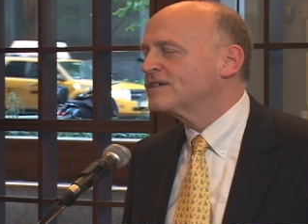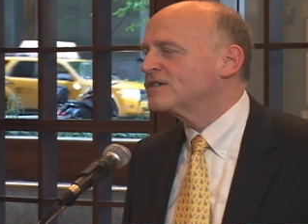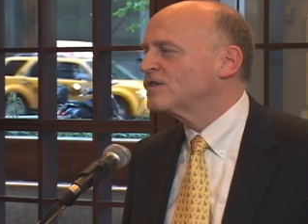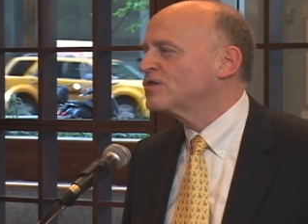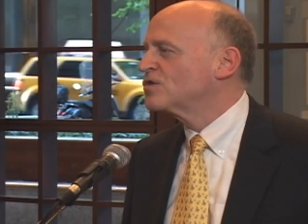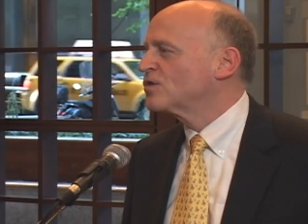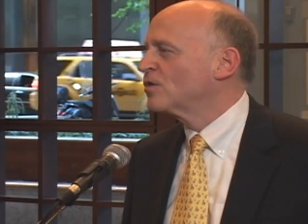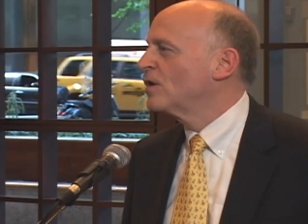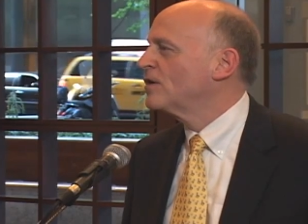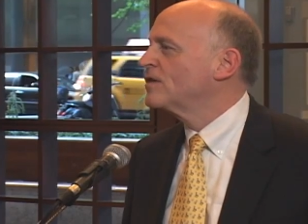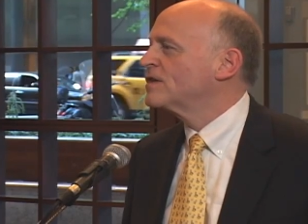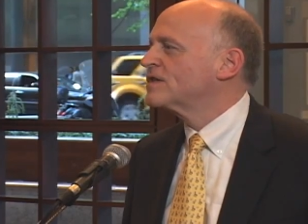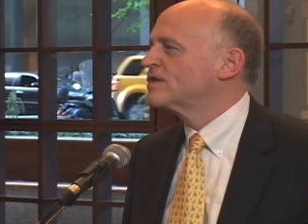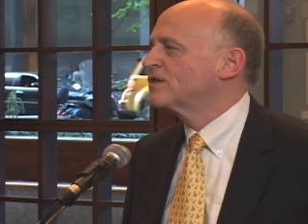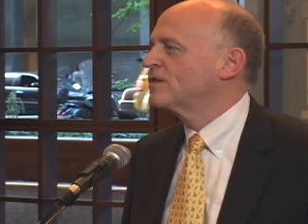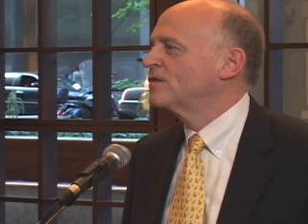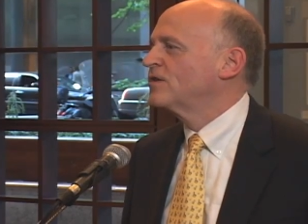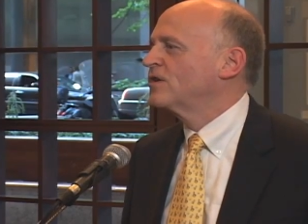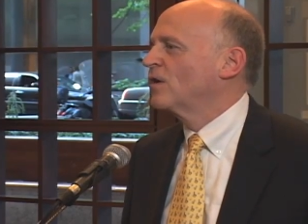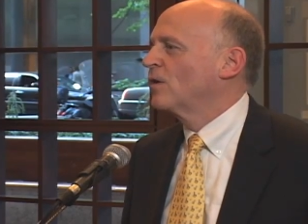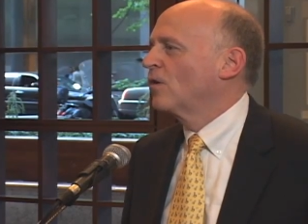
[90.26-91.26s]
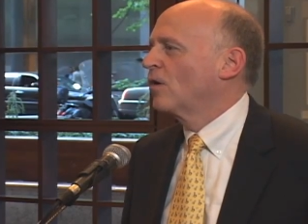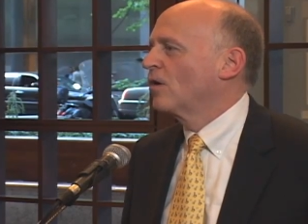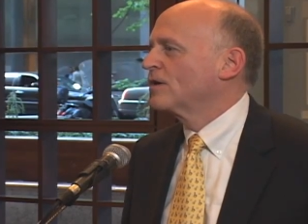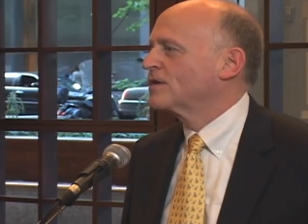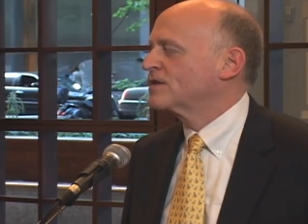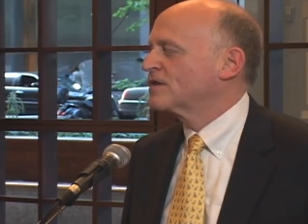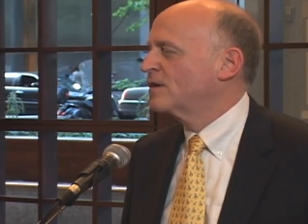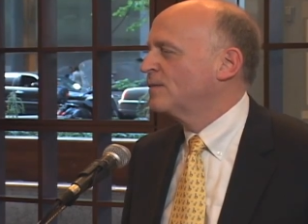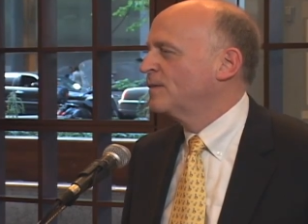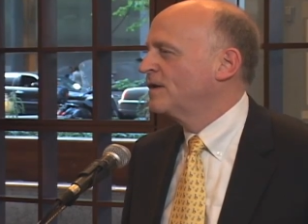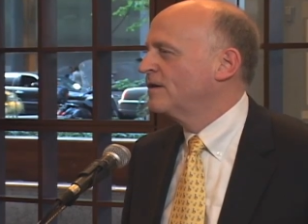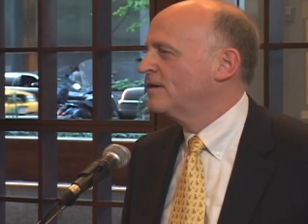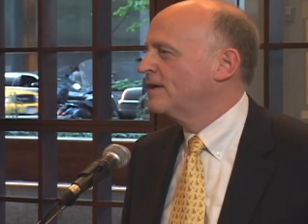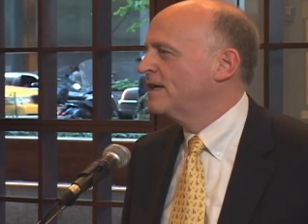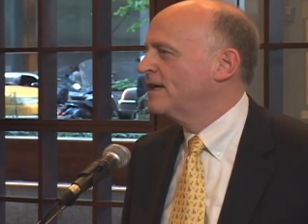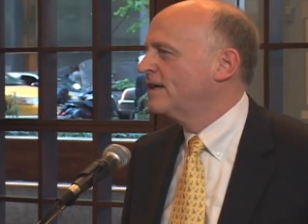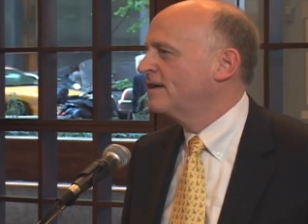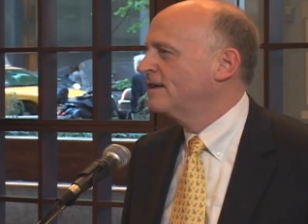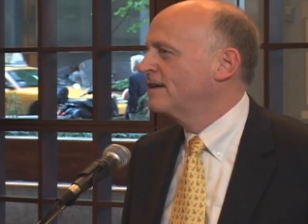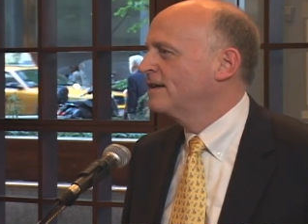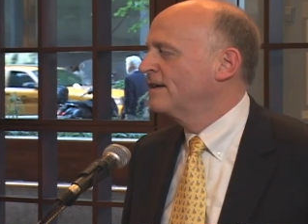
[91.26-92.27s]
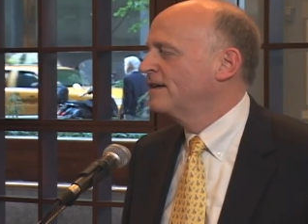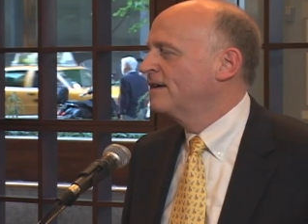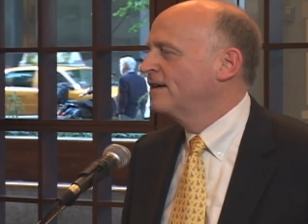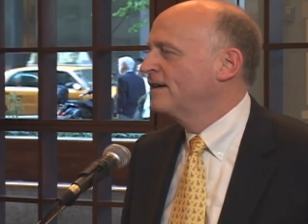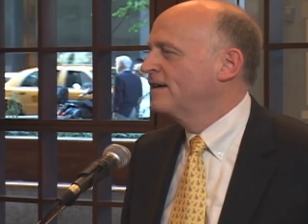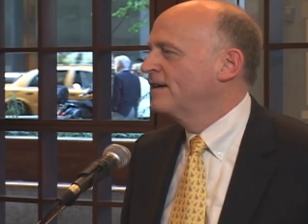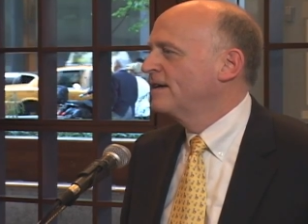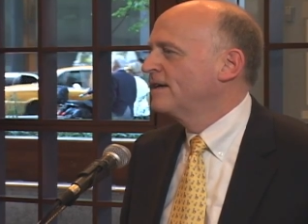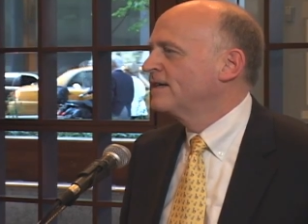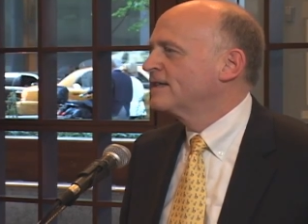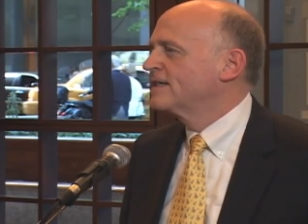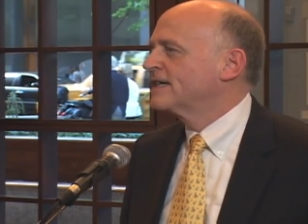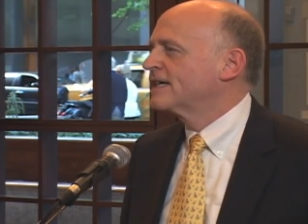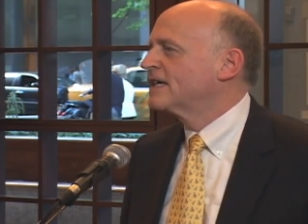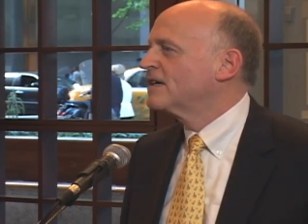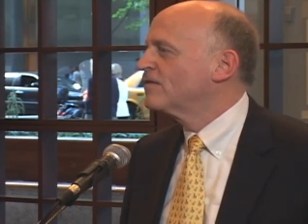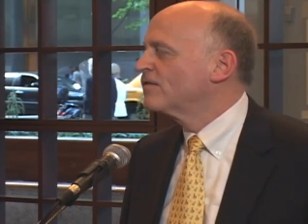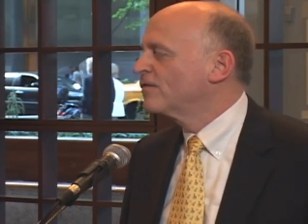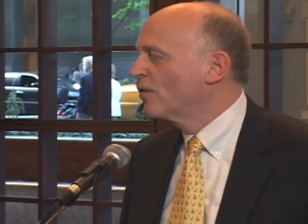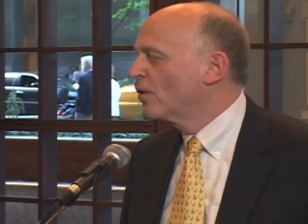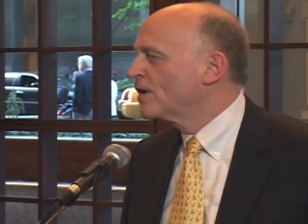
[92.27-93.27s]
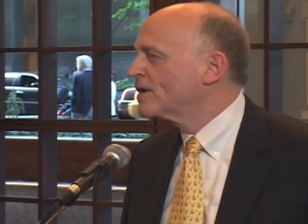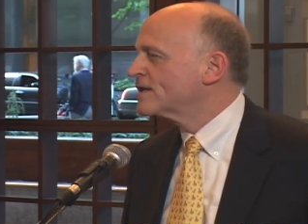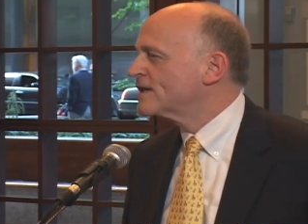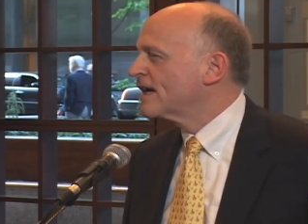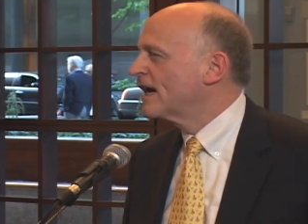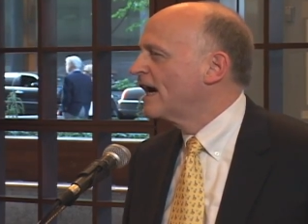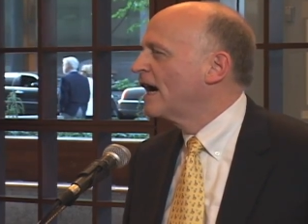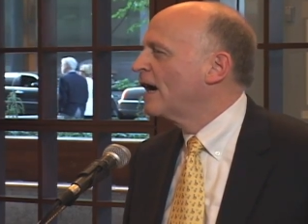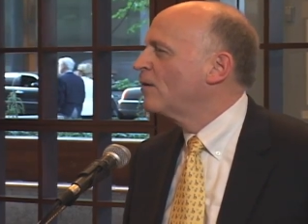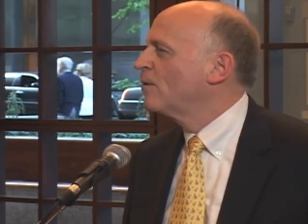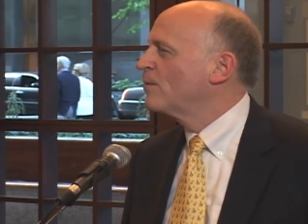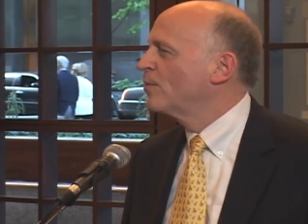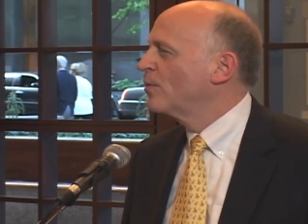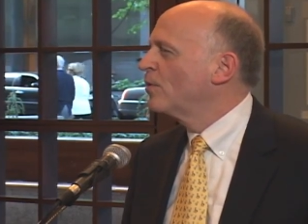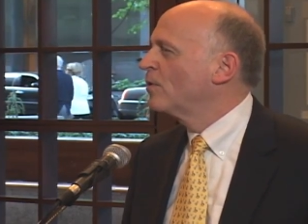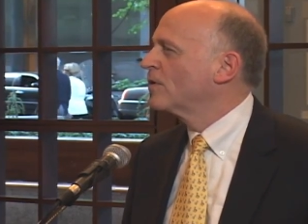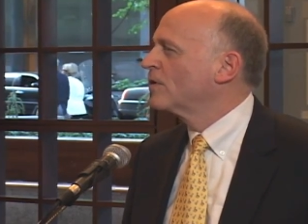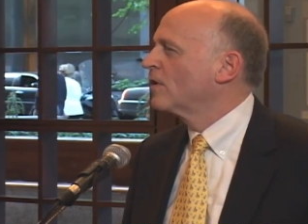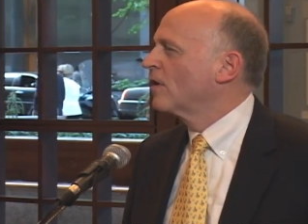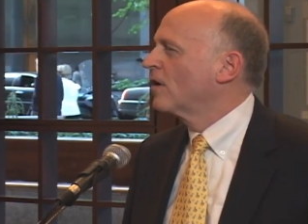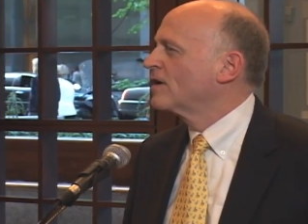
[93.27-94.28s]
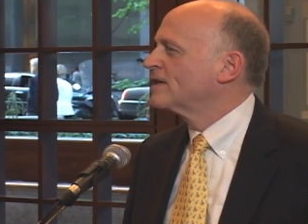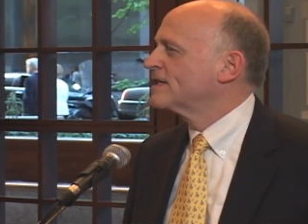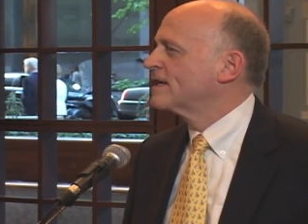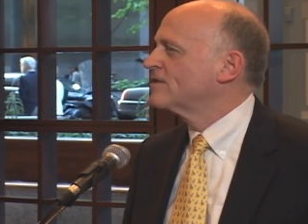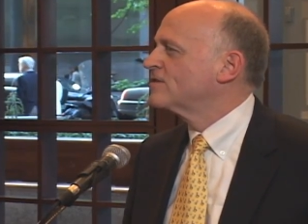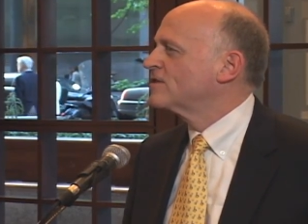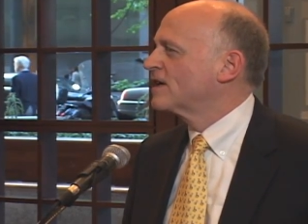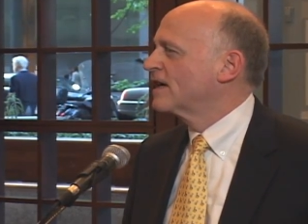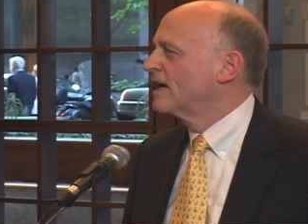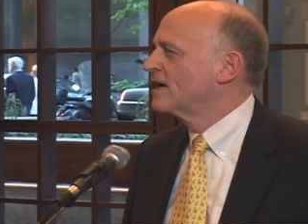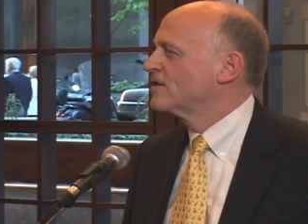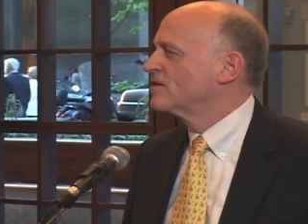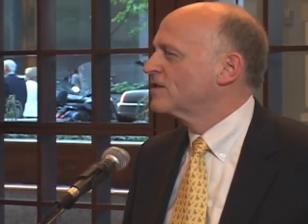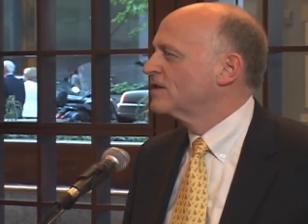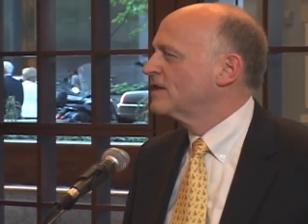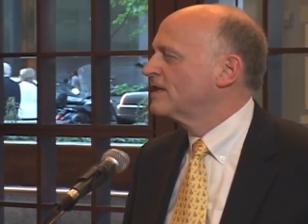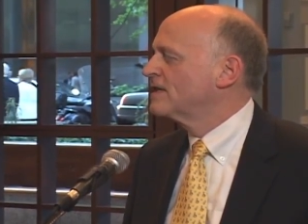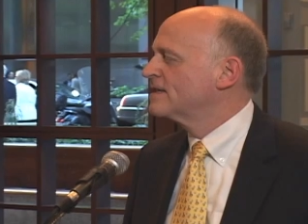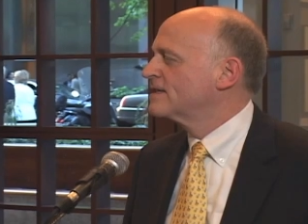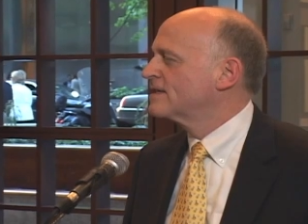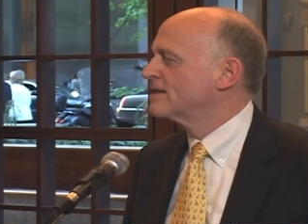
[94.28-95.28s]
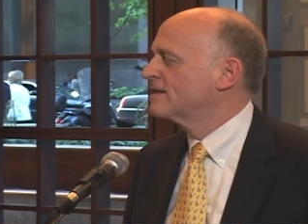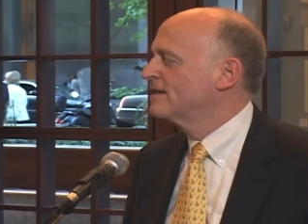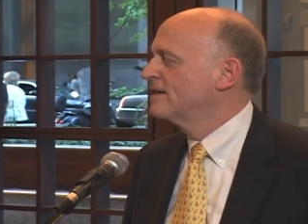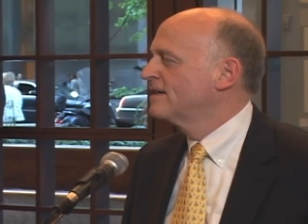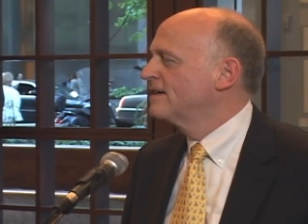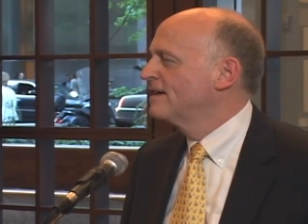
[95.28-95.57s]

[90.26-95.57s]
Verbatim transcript: is to join the studio arts community, to give voice to how important arts education is.